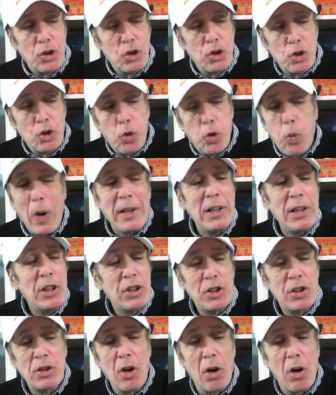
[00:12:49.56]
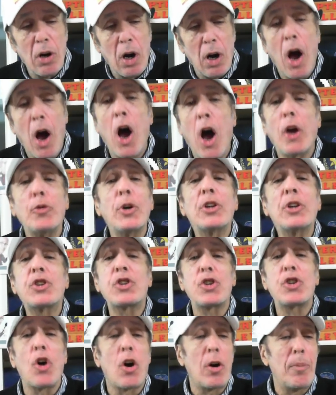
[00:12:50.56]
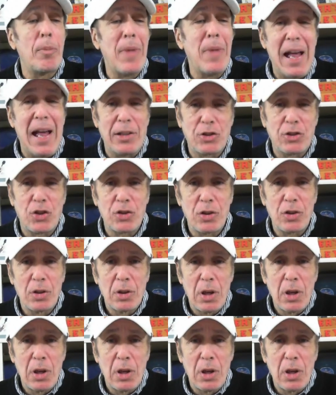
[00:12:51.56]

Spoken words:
100-star match.